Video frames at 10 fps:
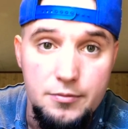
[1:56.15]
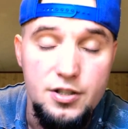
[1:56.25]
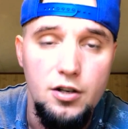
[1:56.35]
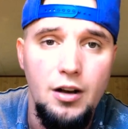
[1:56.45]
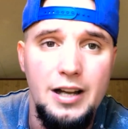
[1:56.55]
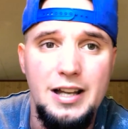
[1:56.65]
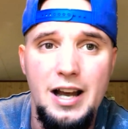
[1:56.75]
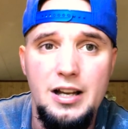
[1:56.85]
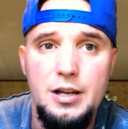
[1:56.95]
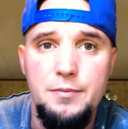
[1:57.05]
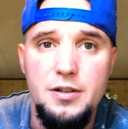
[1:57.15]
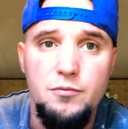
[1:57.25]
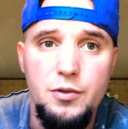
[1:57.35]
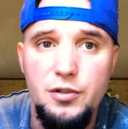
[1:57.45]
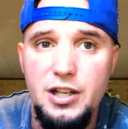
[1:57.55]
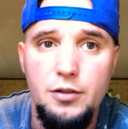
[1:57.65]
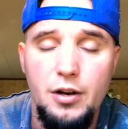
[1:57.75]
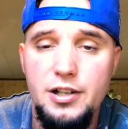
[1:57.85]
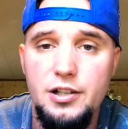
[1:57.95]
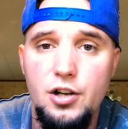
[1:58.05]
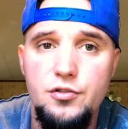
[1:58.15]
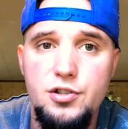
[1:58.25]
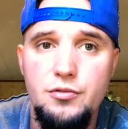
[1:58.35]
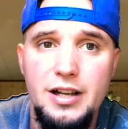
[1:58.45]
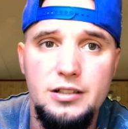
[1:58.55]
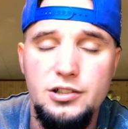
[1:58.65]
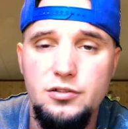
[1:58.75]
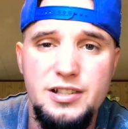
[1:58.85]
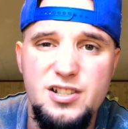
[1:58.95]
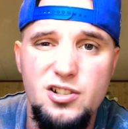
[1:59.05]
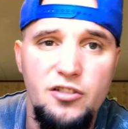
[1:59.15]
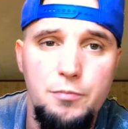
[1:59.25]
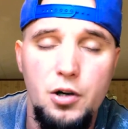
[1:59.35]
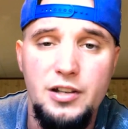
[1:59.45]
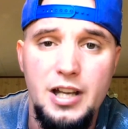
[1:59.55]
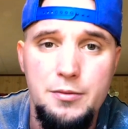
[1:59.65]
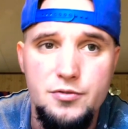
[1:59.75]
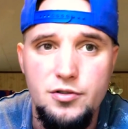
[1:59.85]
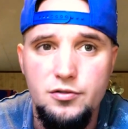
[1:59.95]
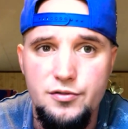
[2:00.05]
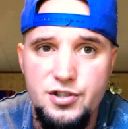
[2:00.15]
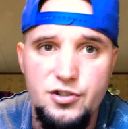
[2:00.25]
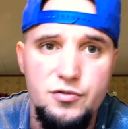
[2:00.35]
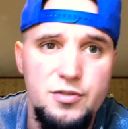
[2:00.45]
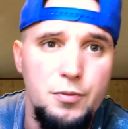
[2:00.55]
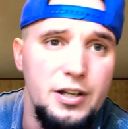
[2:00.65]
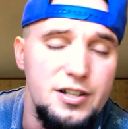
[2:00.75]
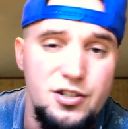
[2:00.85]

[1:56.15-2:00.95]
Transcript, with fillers: So I got up and we were getting ready to go to a Little League softball game as her little sister was playing.